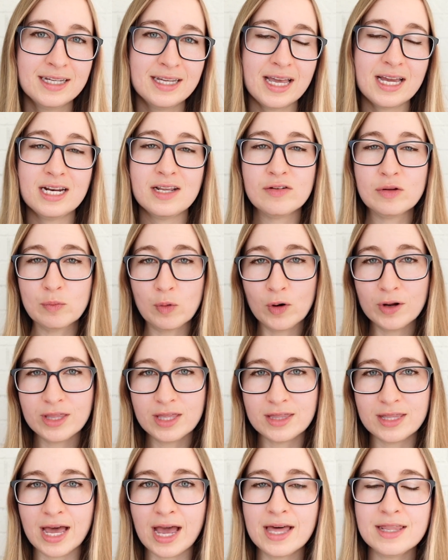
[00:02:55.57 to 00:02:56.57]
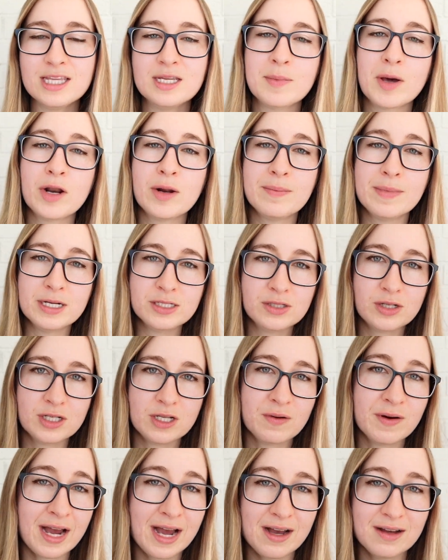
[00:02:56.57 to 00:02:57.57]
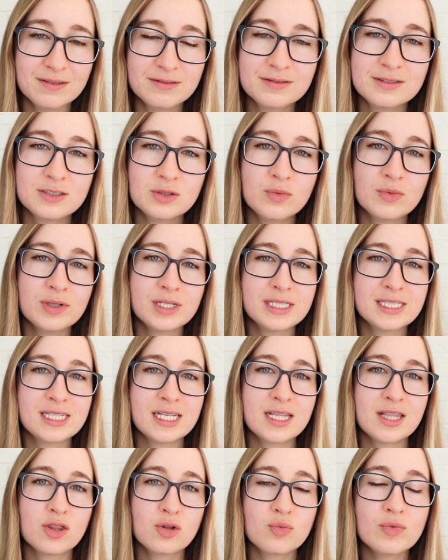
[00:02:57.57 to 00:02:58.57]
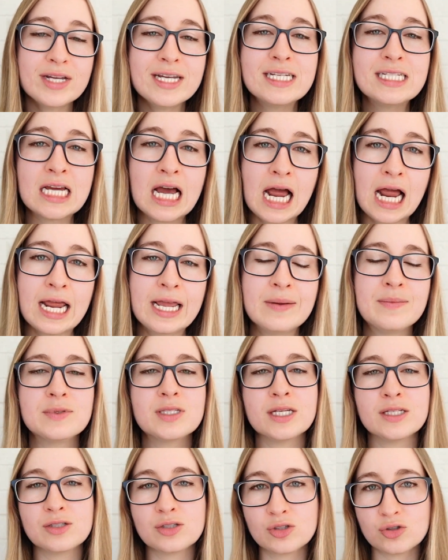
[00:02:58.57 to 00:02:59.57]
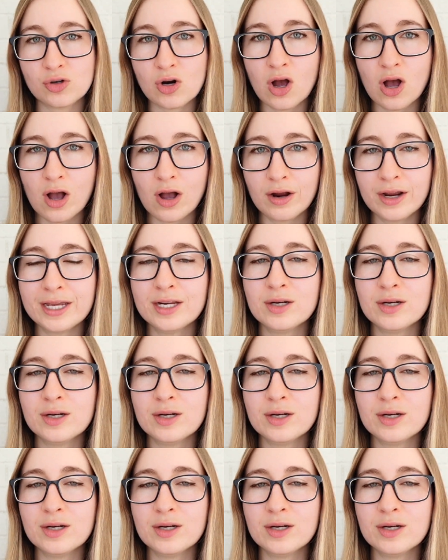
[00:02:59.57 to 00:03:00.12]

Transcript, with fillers: And even more than that, the amount of muscle you have was 3 times as strong